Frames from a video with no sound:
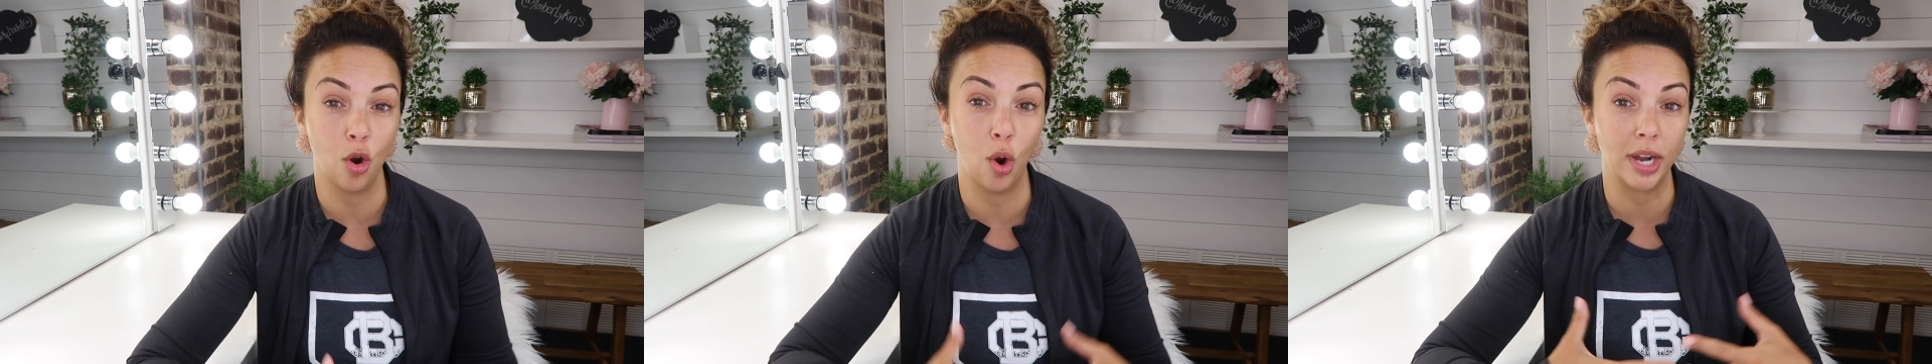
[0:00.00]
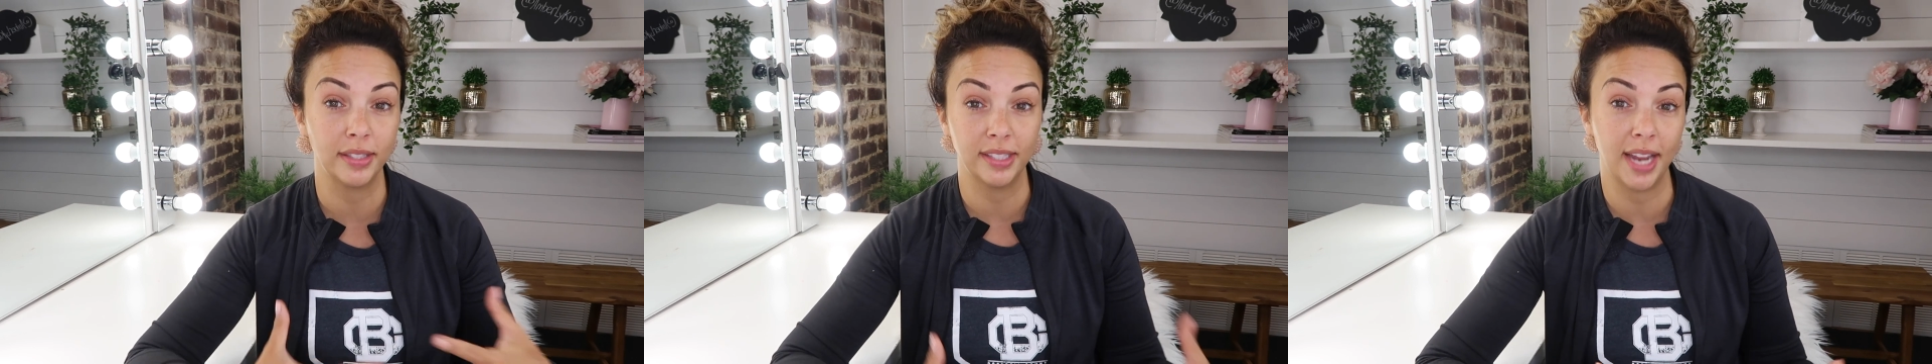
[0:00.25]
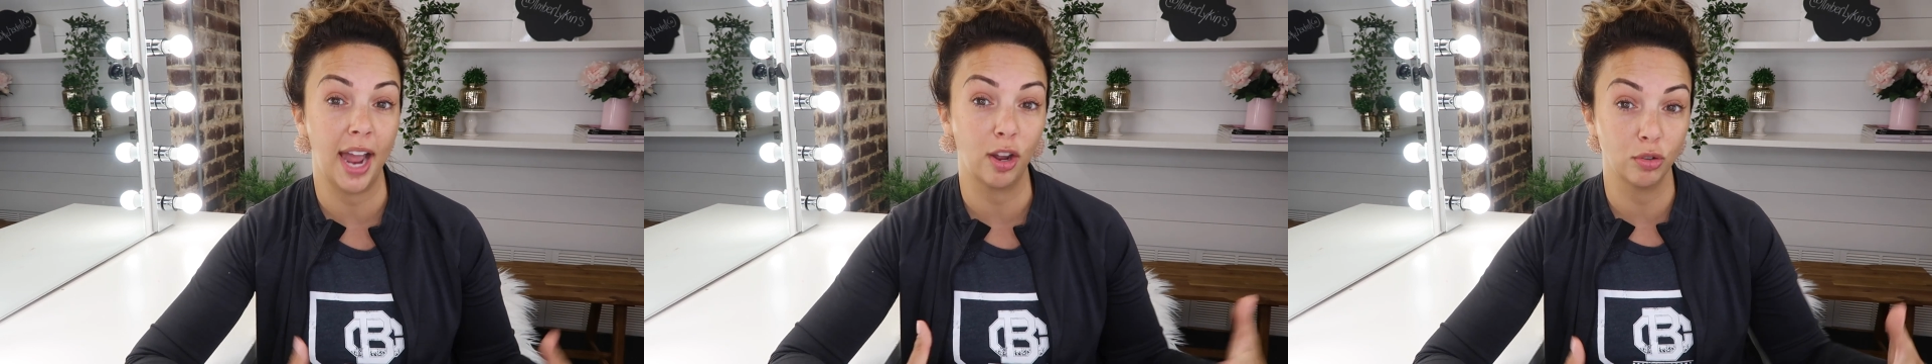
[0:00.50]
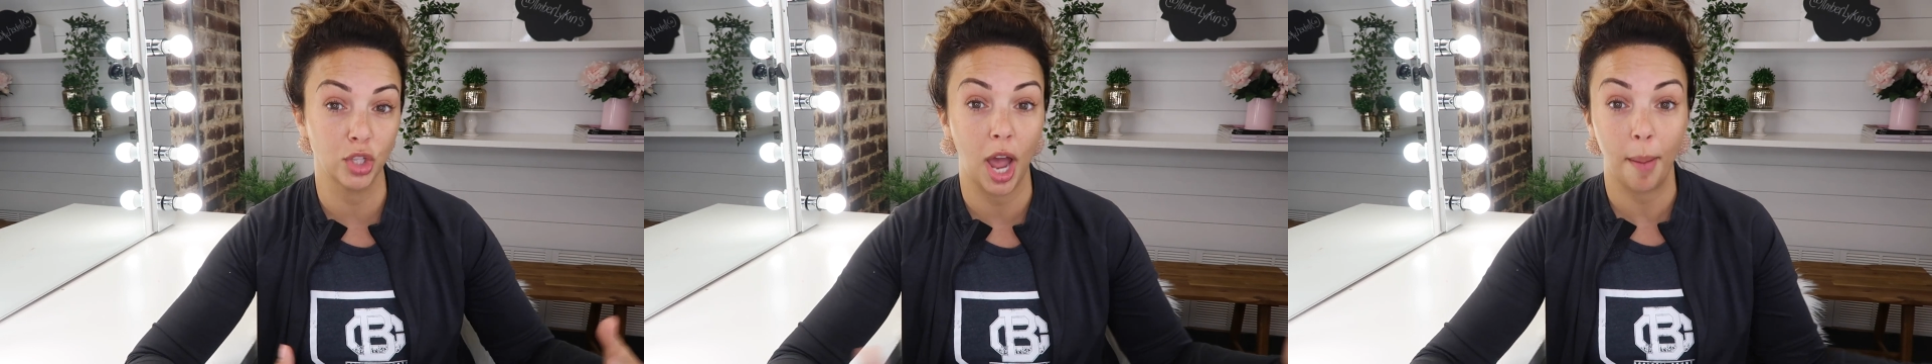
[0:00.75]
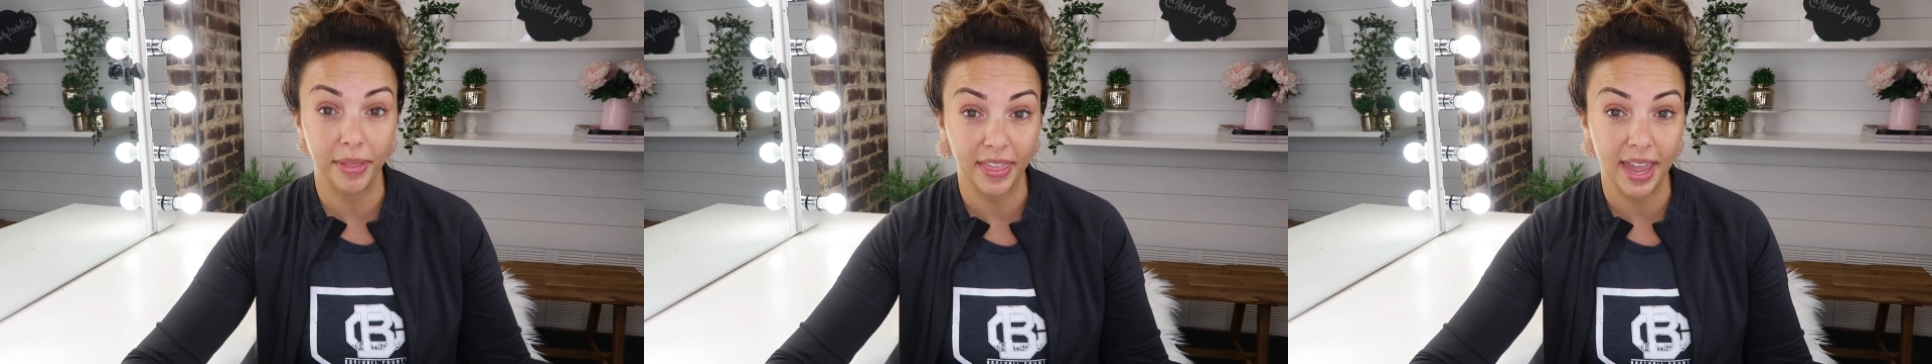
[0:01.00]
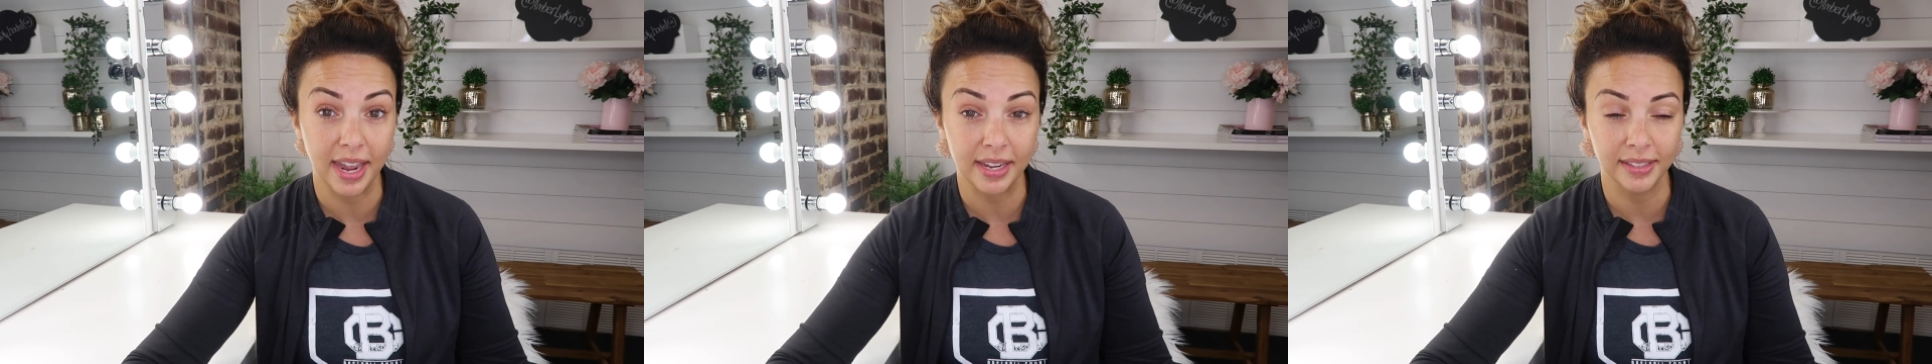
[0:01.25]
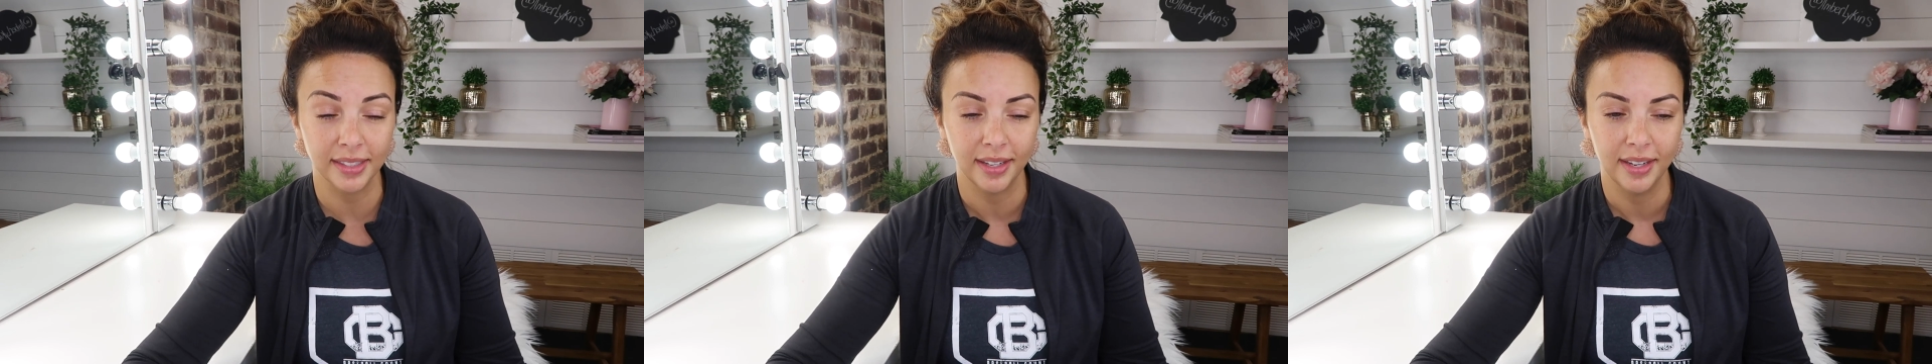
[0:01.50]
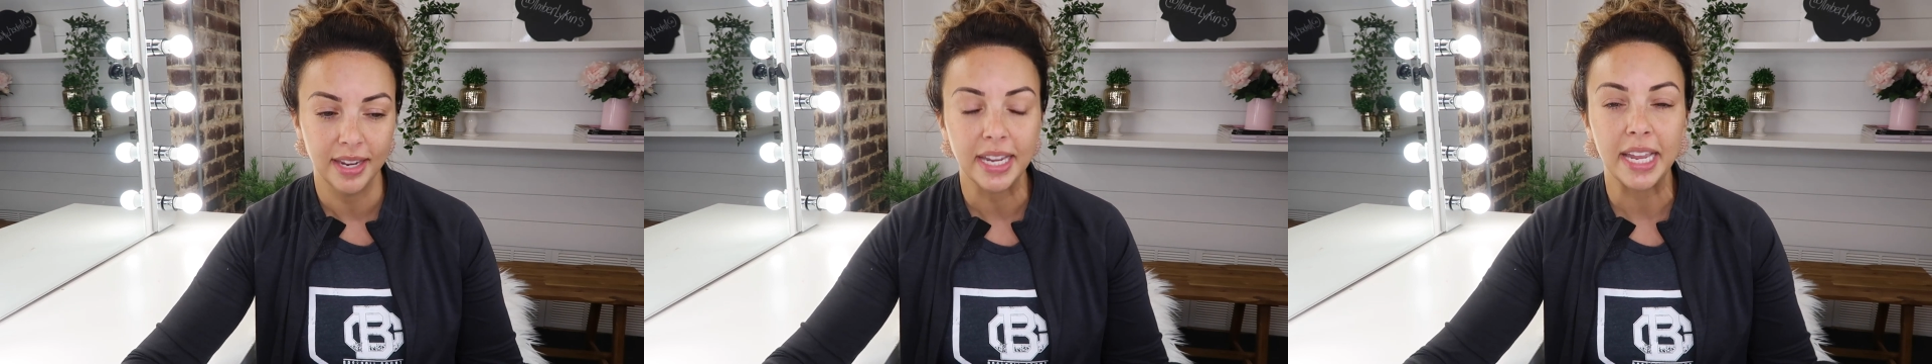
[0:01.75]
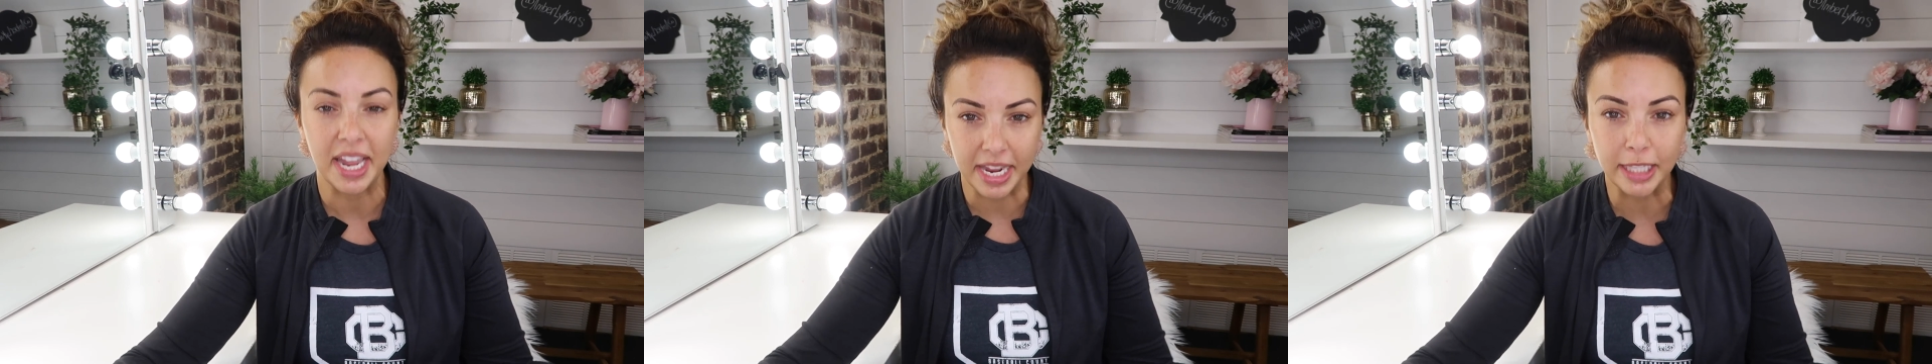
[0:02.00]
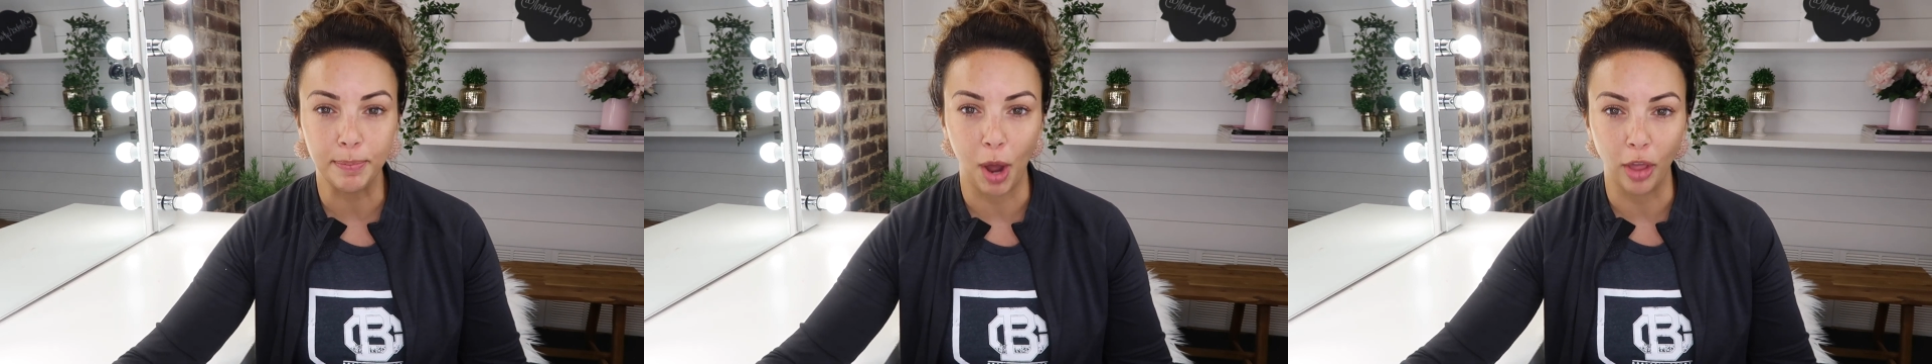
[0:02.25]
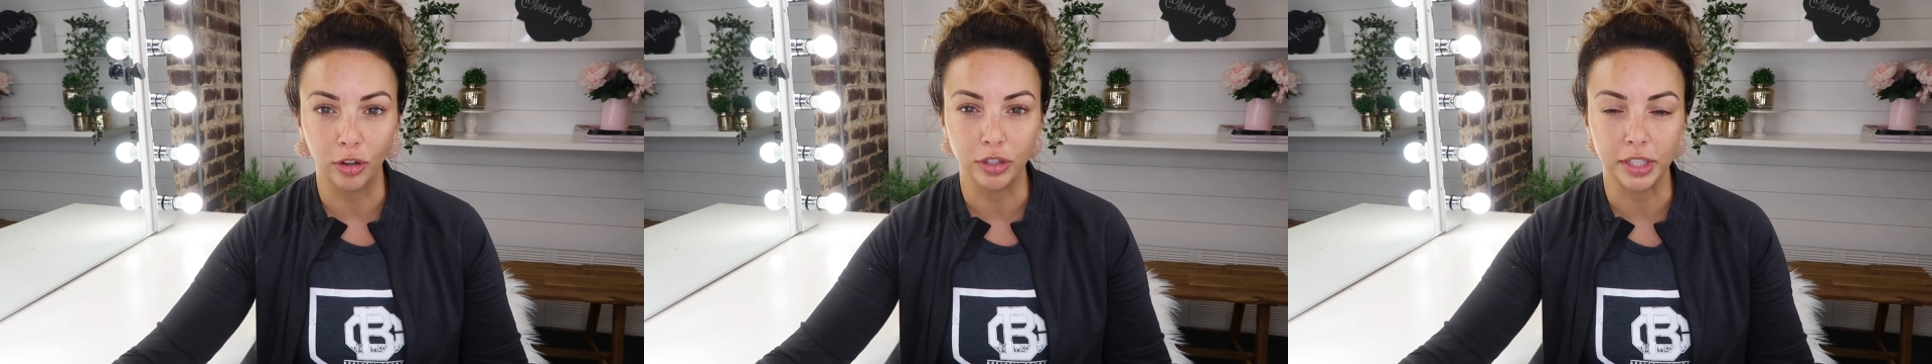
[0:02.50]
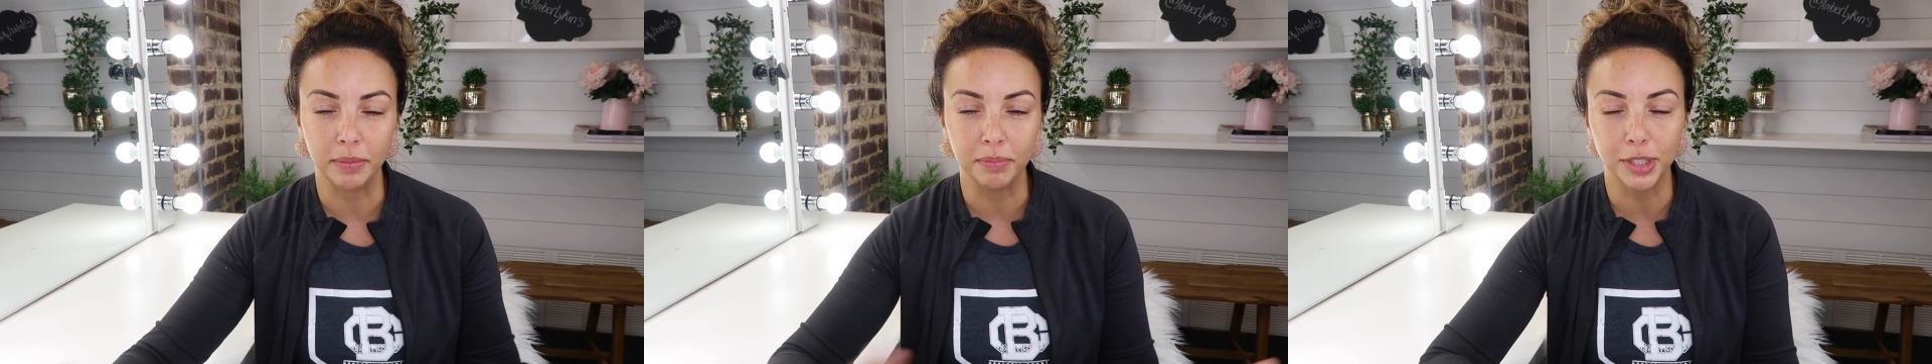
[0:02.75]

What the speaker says: or I stack on top of things, it's bothersome.